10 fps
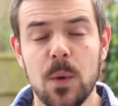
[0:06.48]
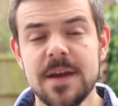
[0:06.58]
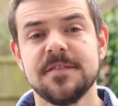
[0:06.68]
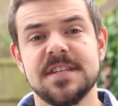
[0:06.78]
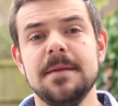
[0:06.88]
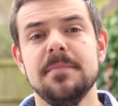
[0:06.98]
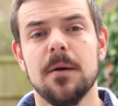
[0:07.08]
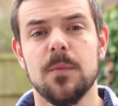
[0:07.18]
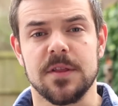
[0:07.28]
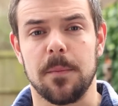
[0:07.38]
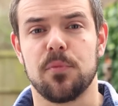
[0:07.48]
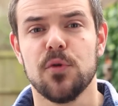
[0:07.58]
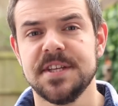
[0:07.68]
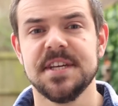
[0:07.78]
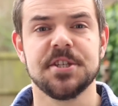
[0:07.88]
We've teamed up with the
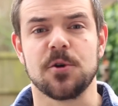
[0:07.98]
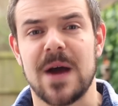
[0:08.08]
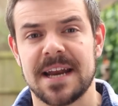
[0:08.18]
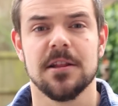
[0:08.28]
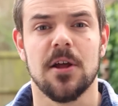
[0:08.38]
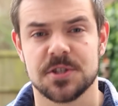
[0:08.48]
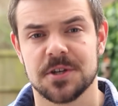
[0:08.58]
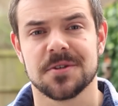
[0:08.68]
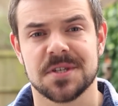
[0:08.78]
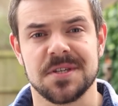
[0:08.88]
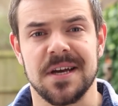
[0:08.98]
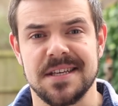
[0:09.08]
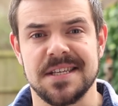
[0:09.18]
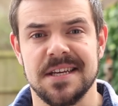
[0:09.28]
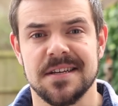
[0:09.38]
British Arachnological
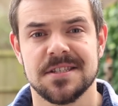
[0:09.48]
Society